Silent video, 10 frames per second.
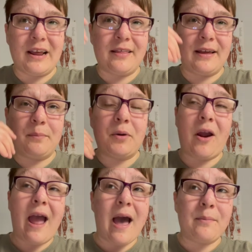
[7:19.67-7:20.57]
And then
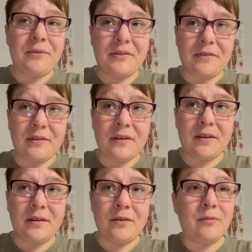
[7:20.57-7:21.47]
perhaps,
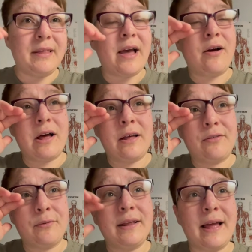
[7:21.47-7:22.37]
without
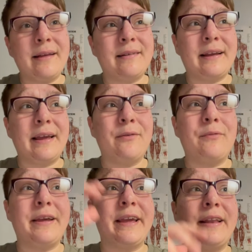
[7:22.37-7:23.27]
us realizing it,
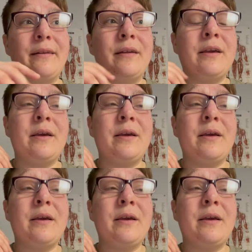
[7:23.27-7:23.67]
we can